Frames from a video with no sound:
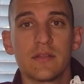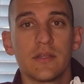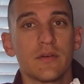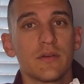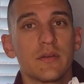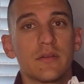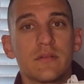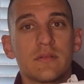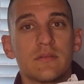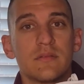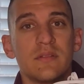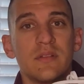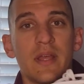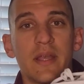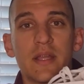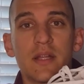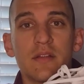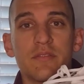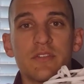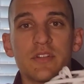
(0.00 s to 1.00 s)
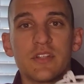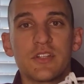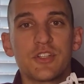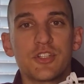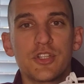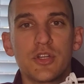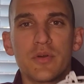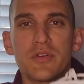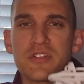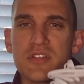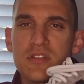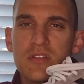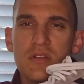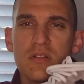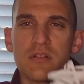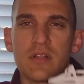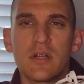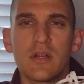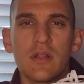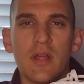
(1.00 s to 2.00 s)
The only negative to this shoe is it's a
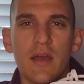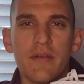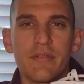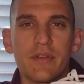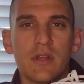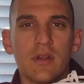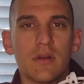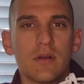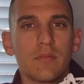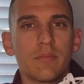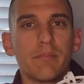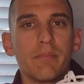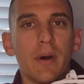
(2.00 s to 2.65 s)
little heavier,